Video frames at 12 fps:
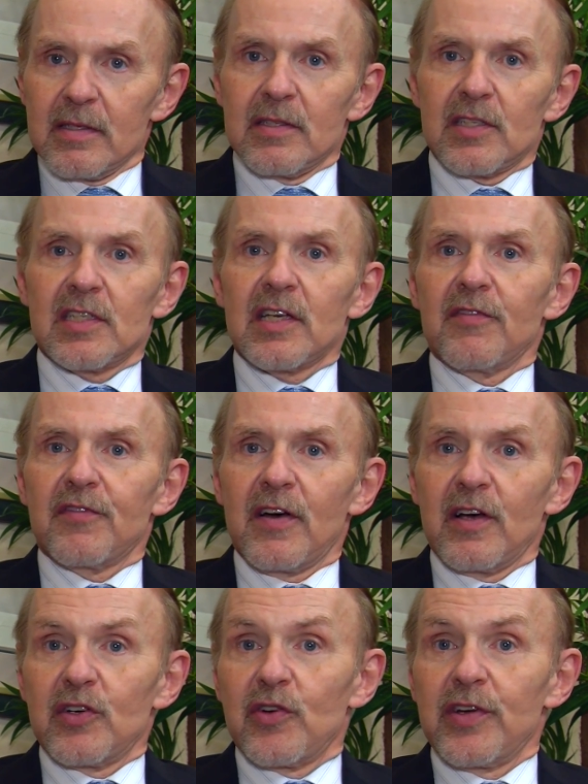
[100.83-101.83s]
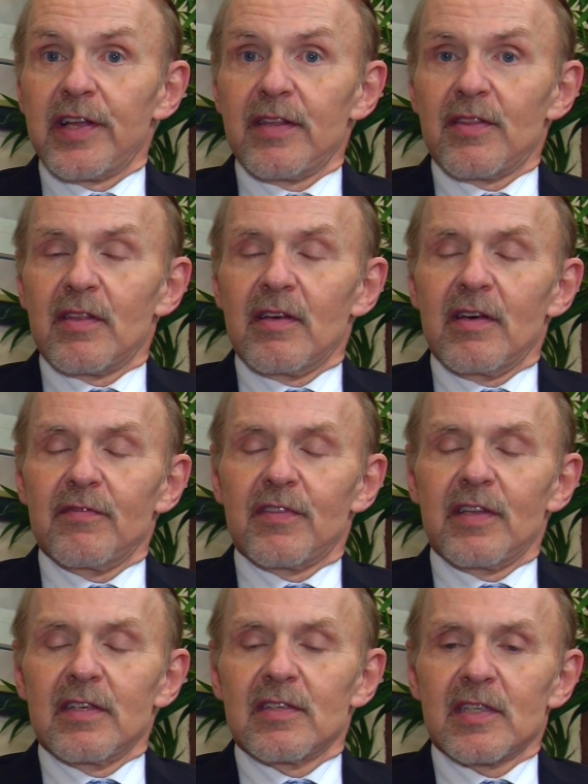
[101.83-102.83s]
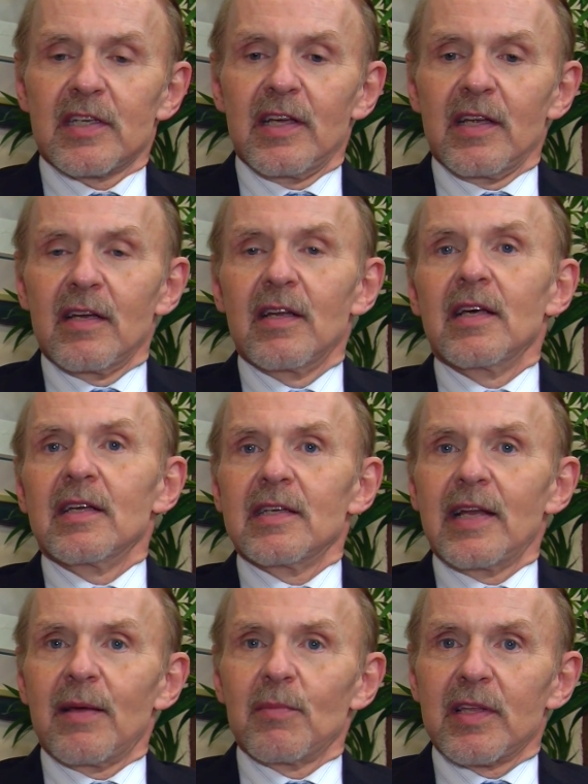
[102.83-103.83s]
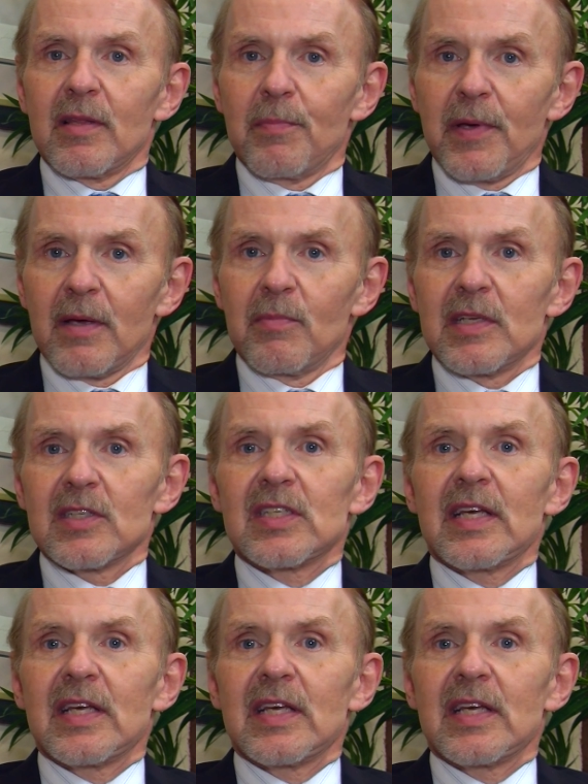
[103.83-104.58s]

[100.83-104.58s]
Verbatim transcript: stuff underneath of the skin, namely the pigment